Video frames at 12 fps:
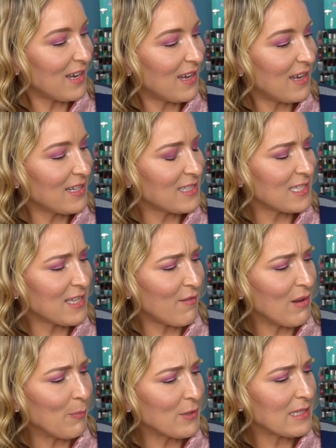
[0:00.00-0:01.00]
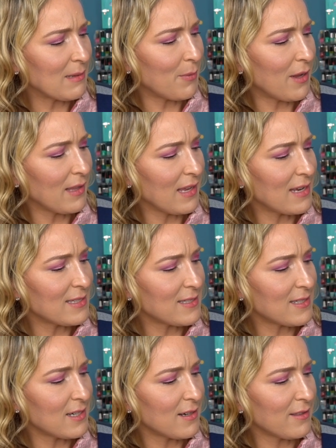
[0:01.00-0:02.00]
Uh, it's 70%
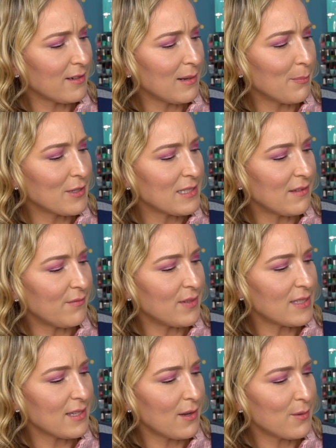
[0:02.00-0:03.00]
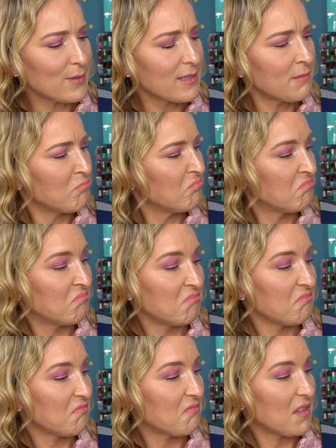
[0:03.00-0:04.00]
polyester, 30% viscose.
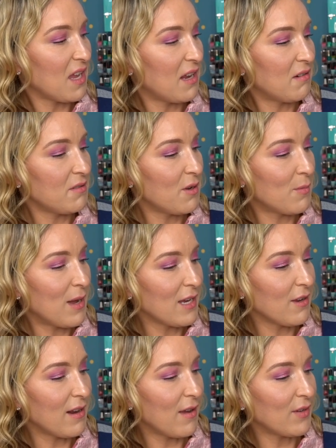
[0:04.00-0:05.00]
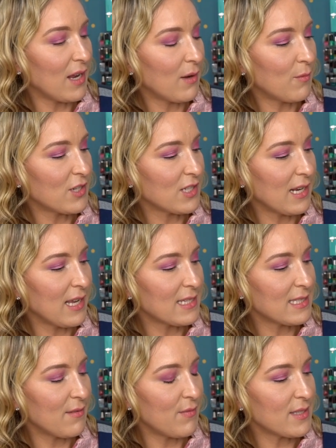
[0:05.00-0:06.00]
I don't know why you'd have to hand wash. I
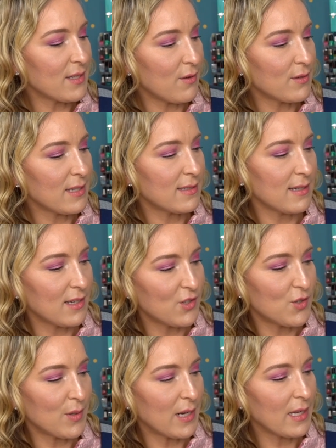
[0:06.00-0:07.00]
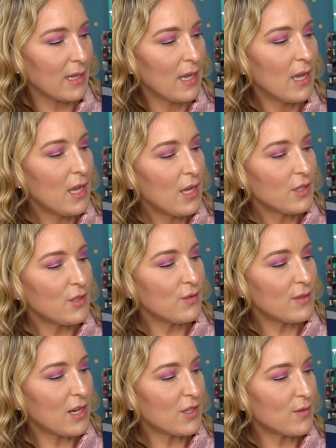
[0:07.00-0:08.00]
guess the viscose because it could shrink.
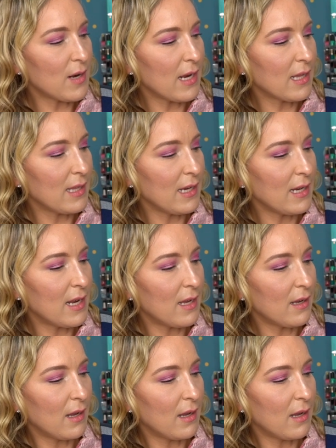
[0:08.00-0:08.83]
Do not dry clean.